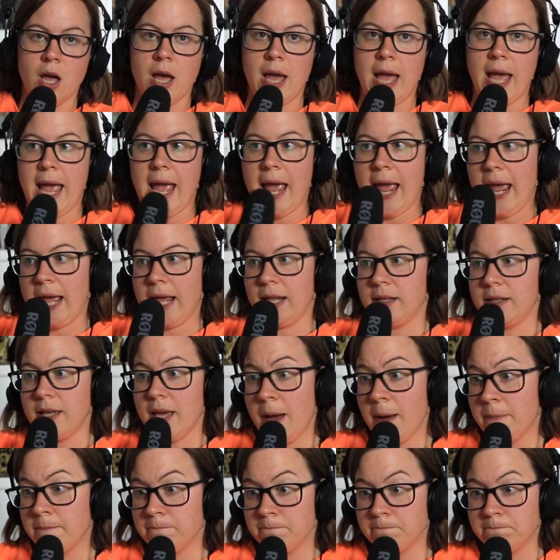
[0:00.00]
And
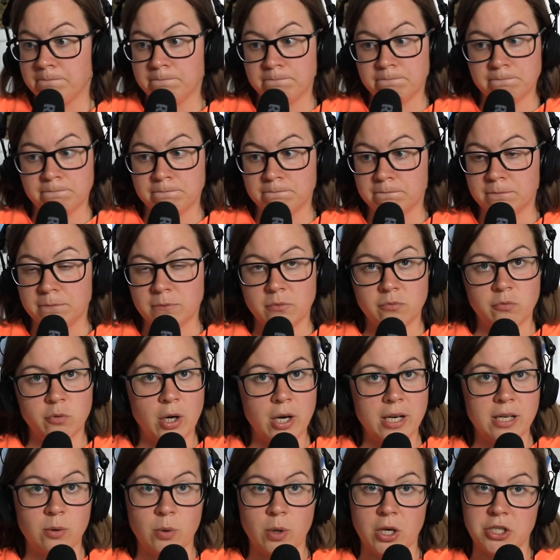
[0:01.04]
yeah, for
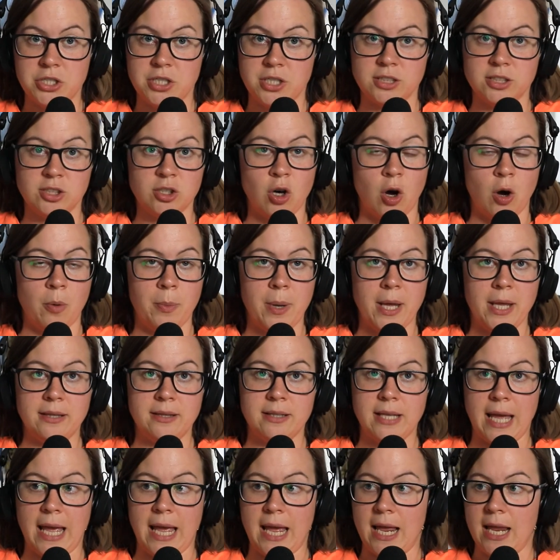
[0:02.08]
any questions,
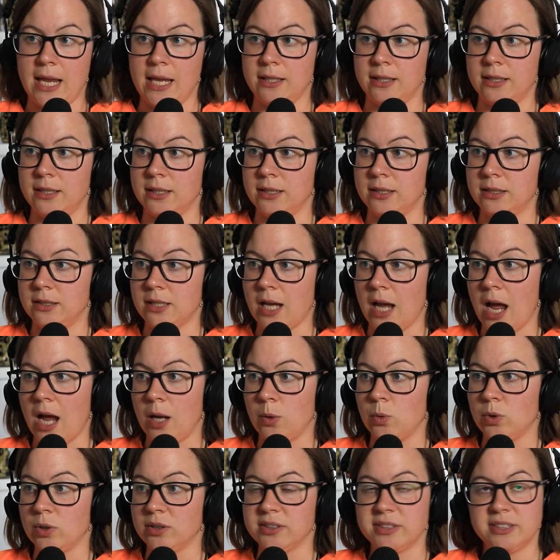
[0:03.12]
comment, and I
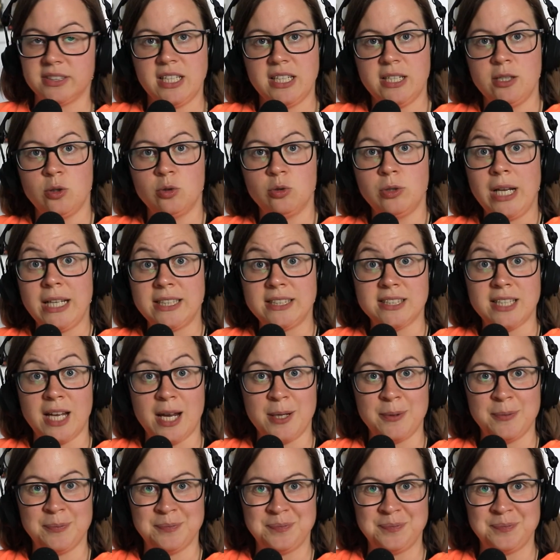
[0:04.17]
will see you next time.